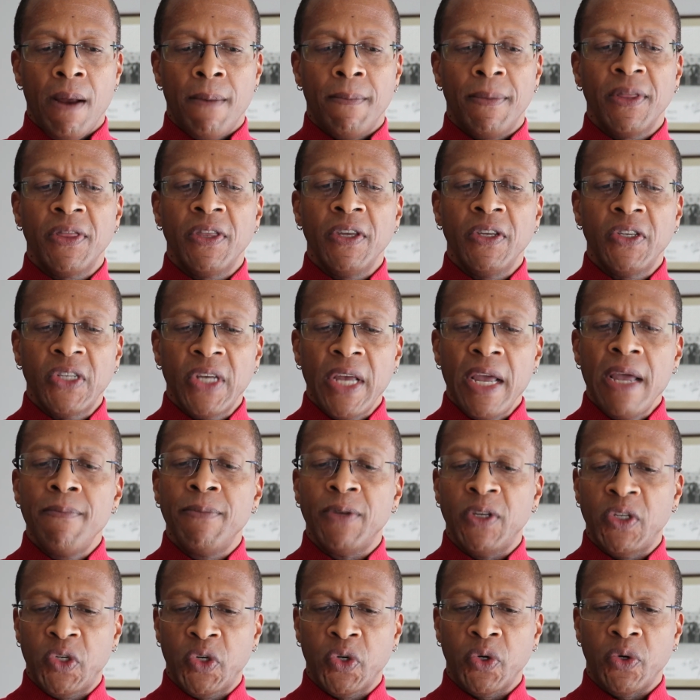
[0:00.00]
But the
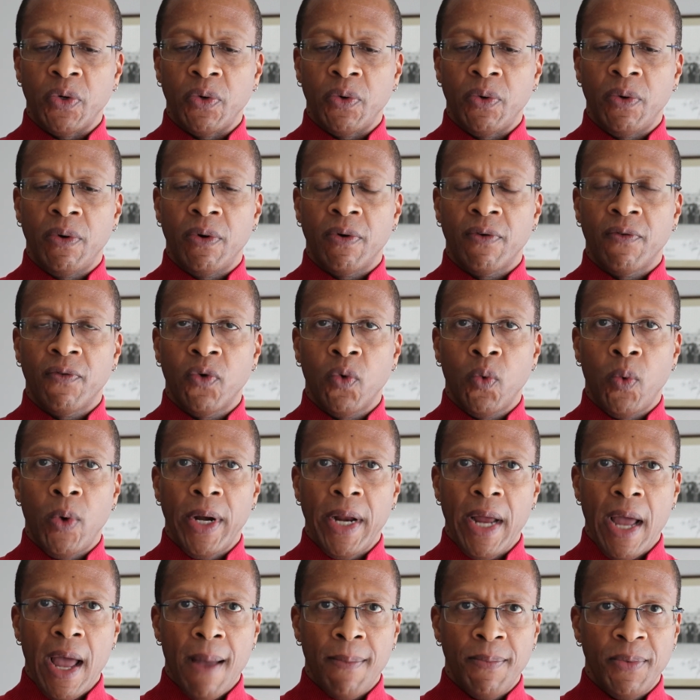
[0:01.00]
same is true for
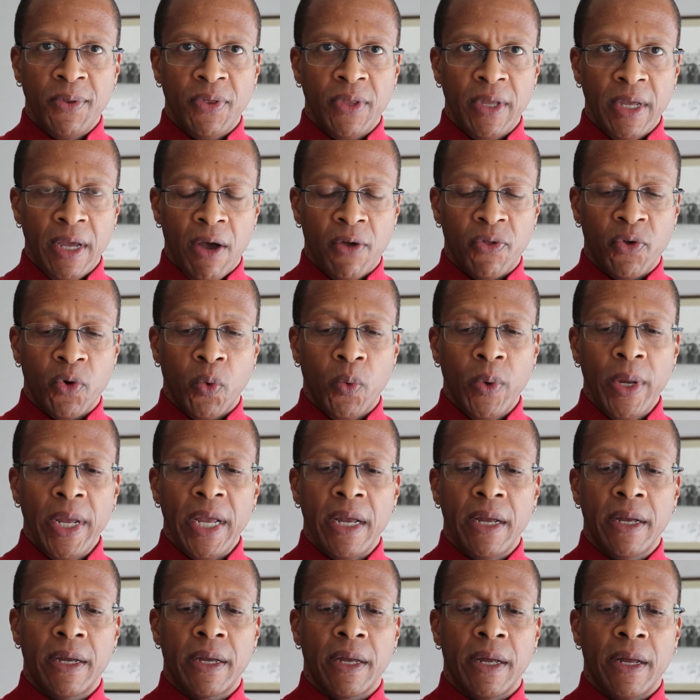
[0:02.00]
what happened the other
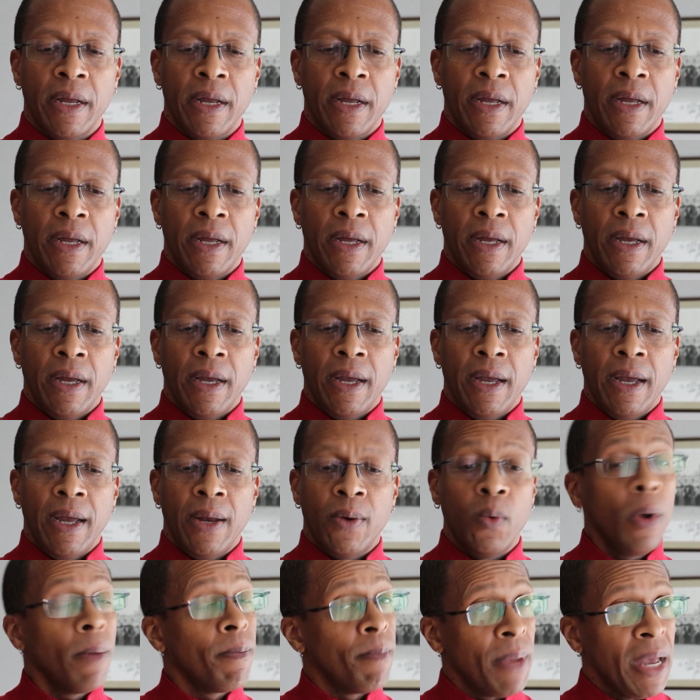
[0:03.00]
week
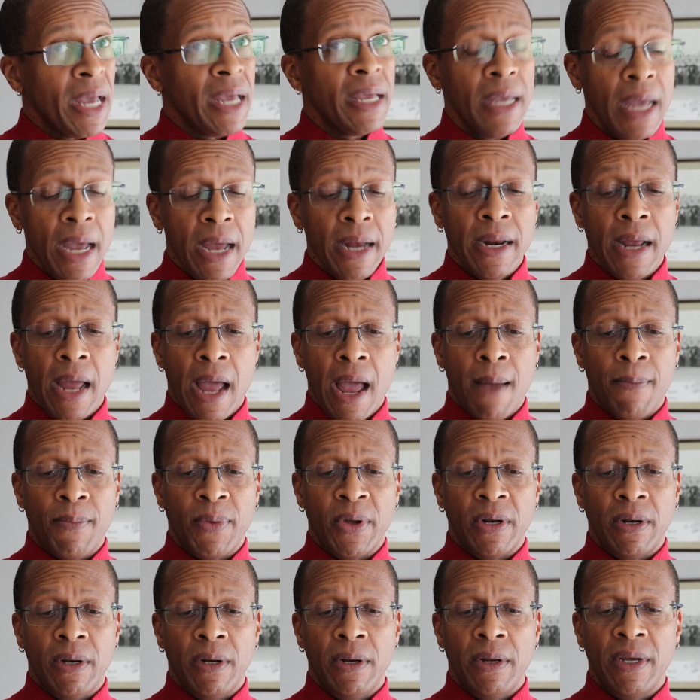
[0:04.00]
and what may yet
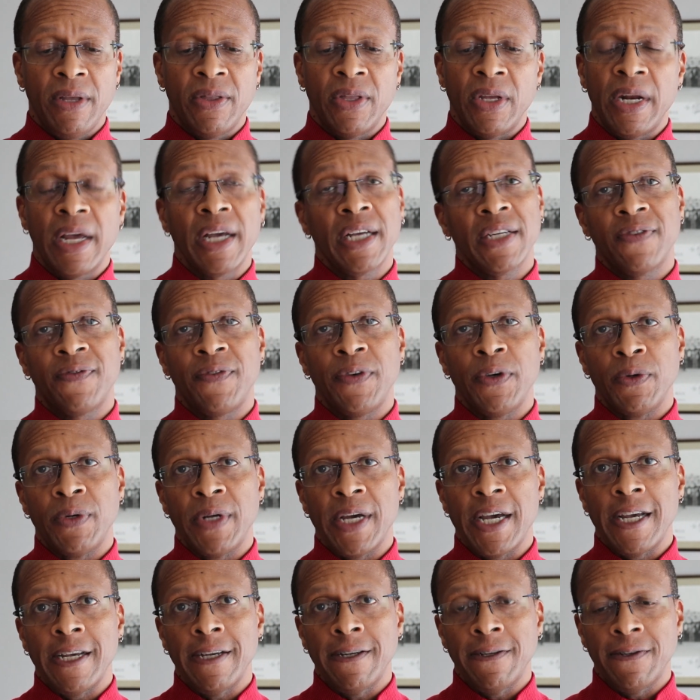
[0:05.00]
happen in the next few
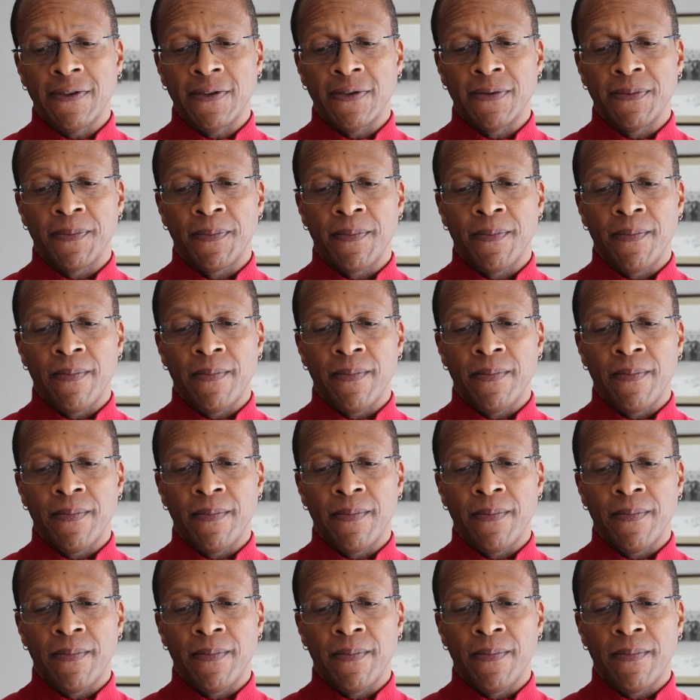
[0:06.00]
days.